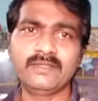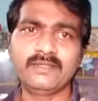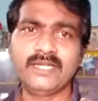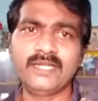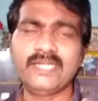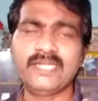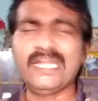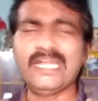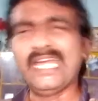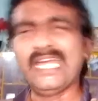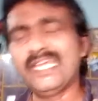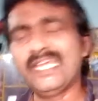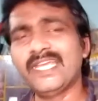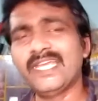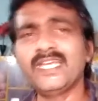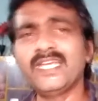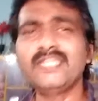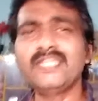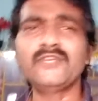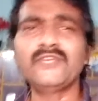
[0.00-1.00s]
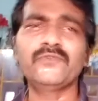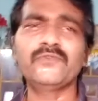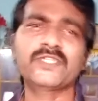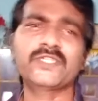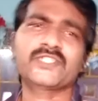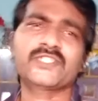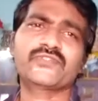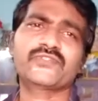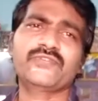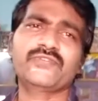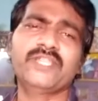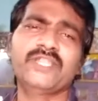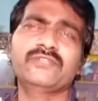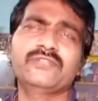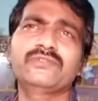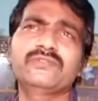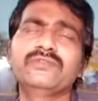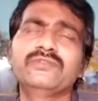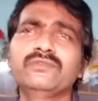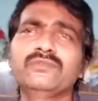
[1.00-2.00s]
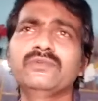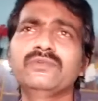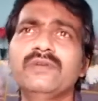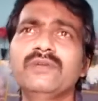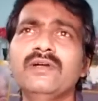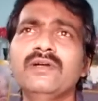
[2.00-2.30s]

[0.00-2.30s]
and again he was trying to